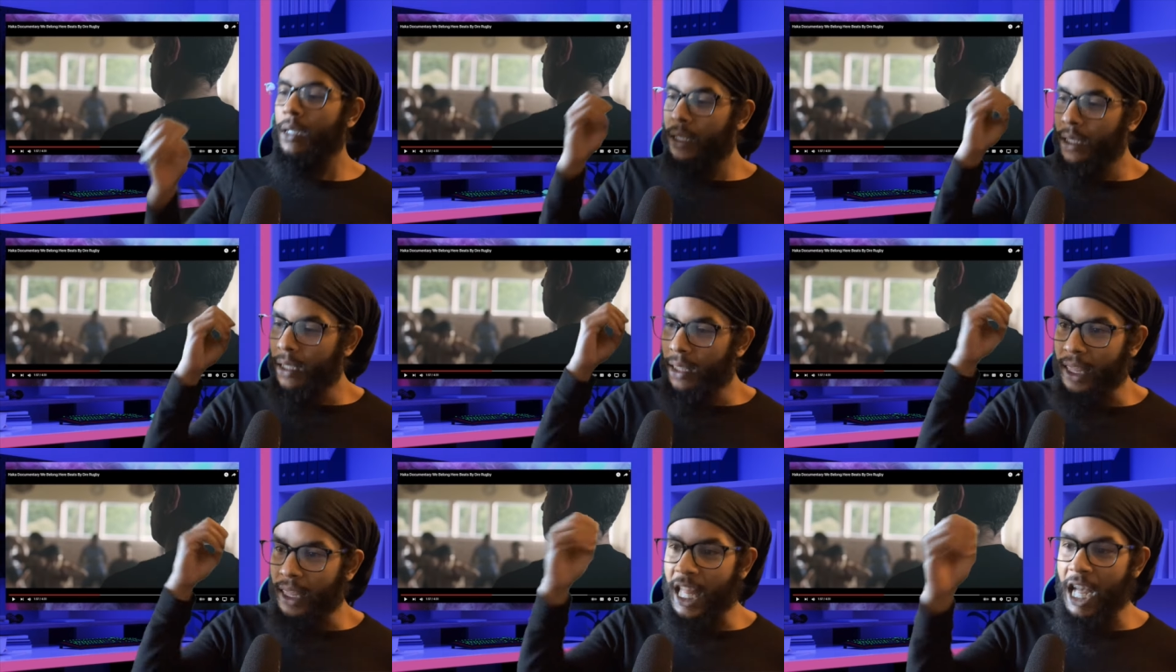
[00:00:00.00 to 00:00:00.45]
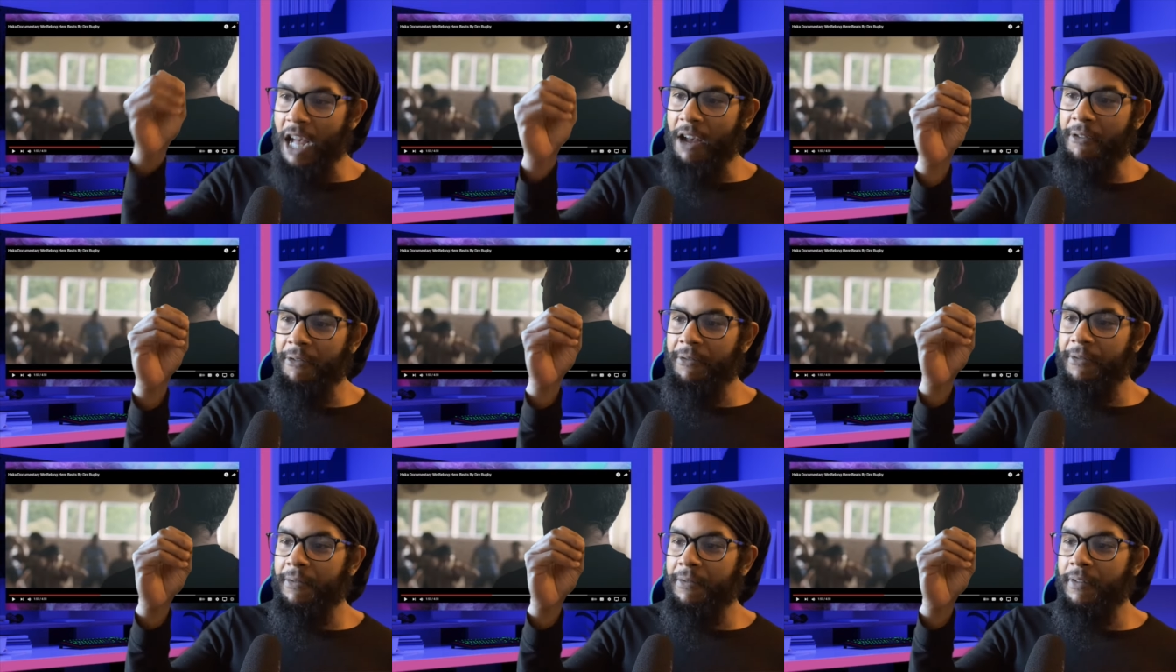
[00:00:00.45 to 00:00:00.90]

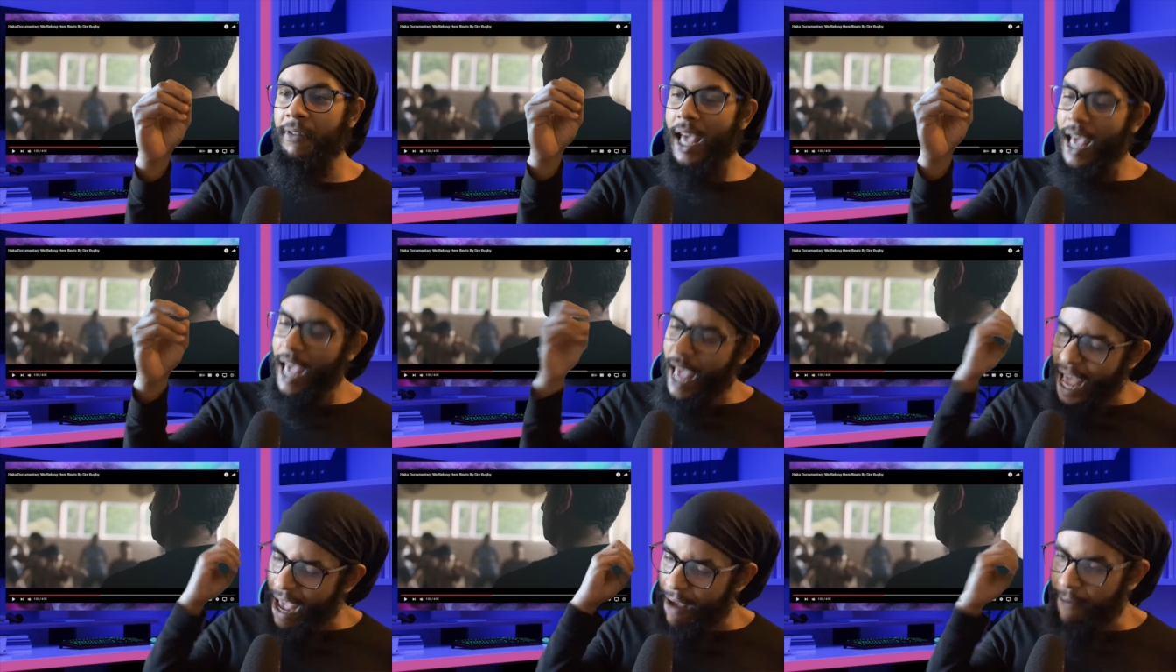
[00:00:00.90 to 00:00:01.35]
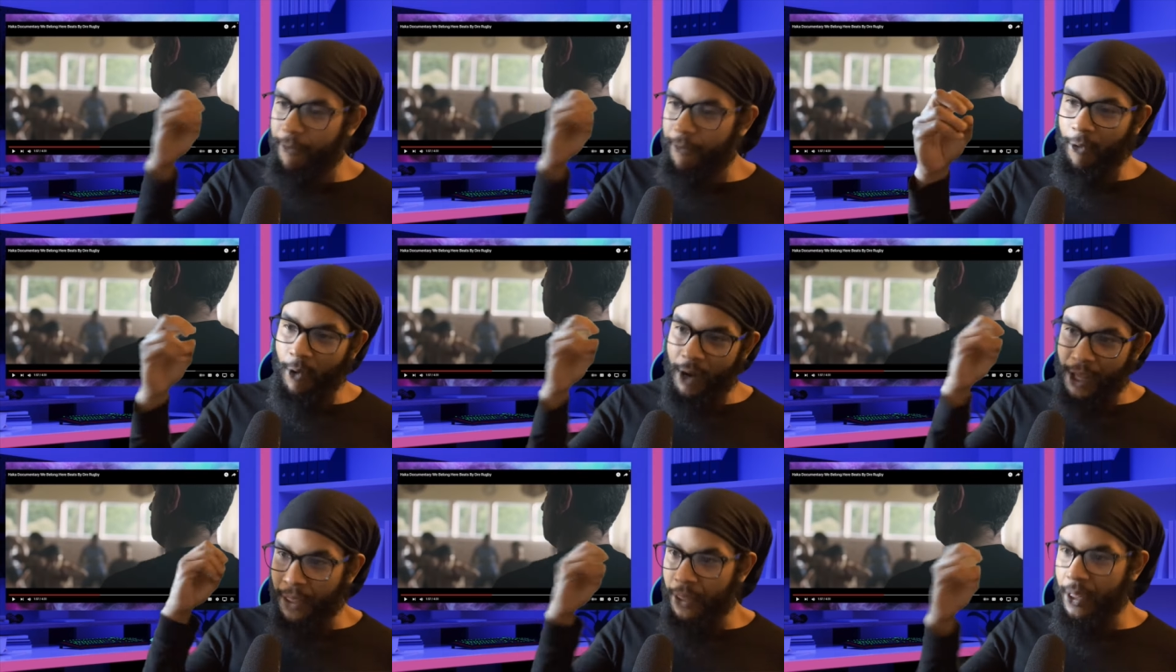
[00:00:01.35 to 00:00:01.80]
Love
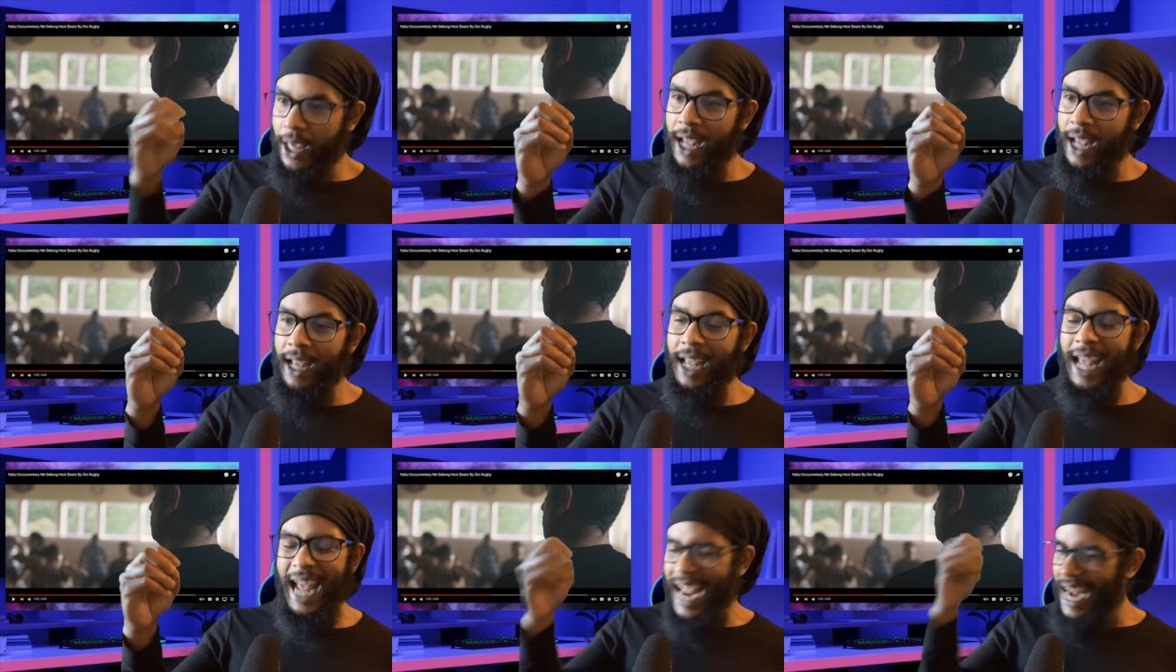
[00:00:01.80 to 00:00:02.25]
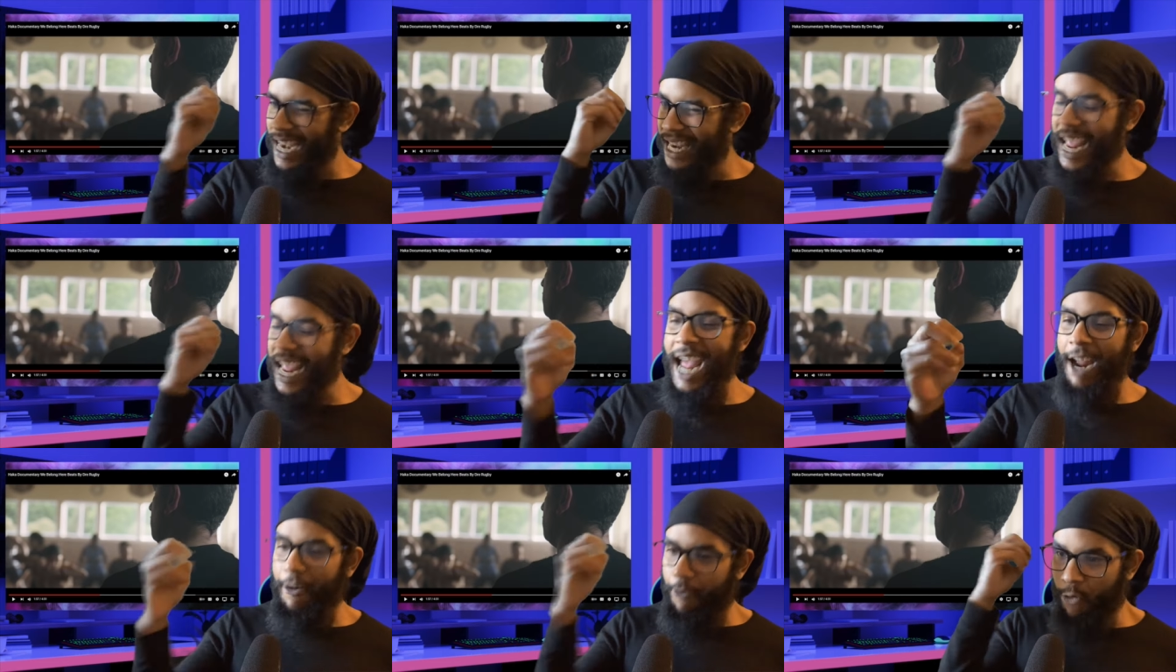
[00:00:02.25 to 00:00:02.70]
everything and
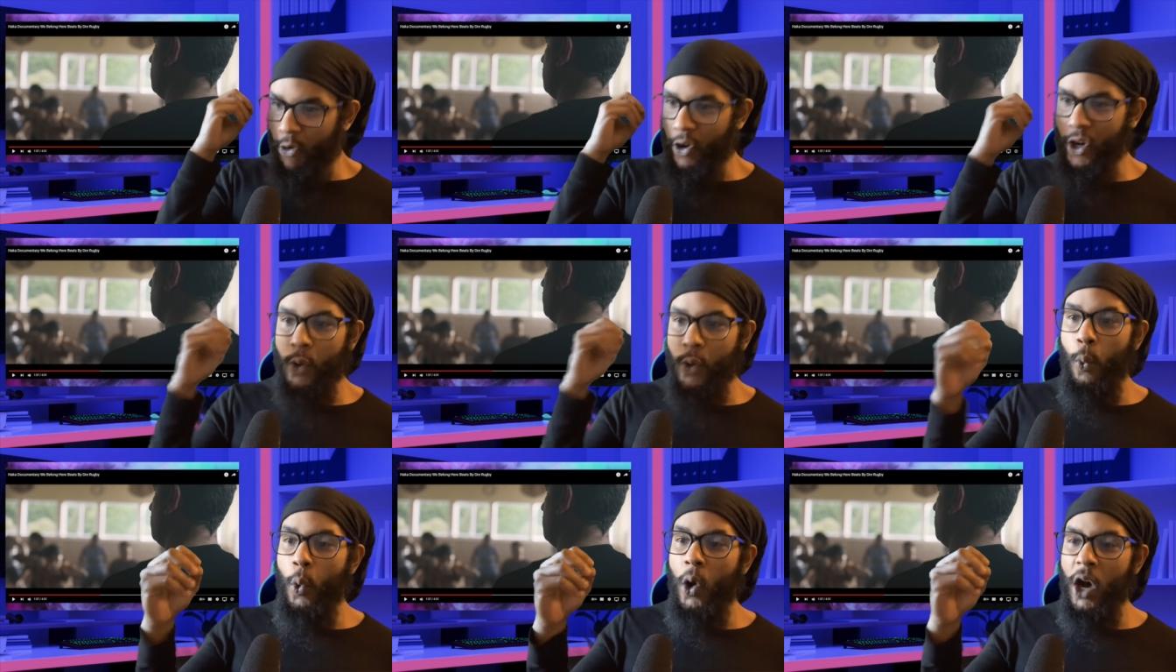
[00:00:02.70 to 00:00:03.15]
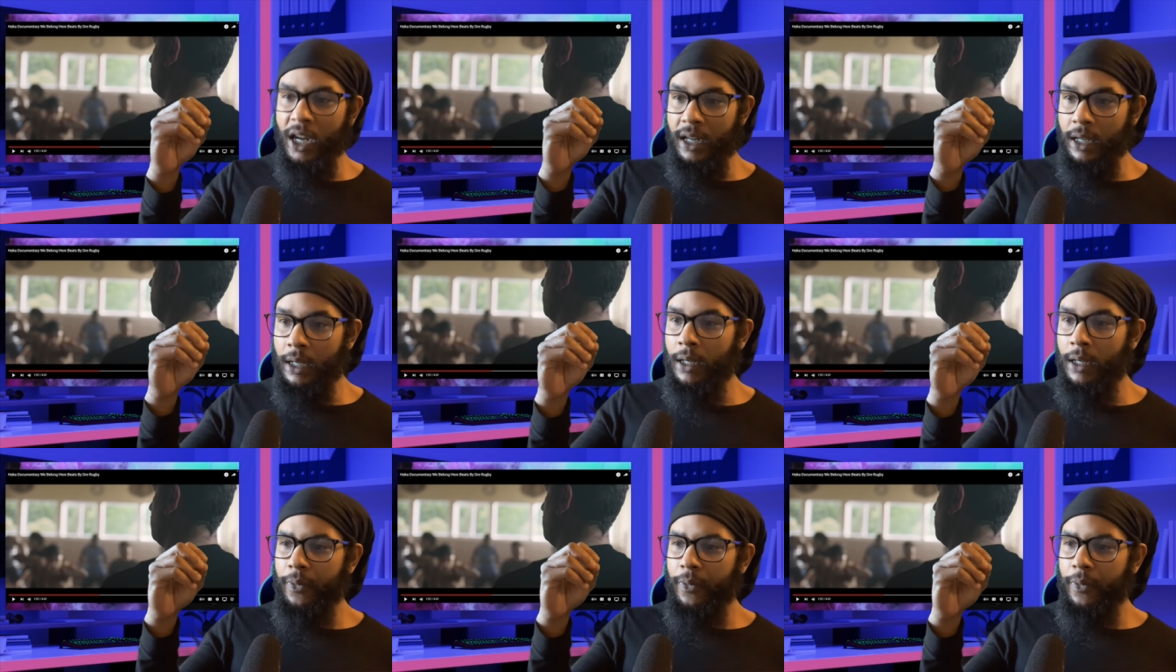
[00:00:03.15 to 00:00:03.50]
everyone.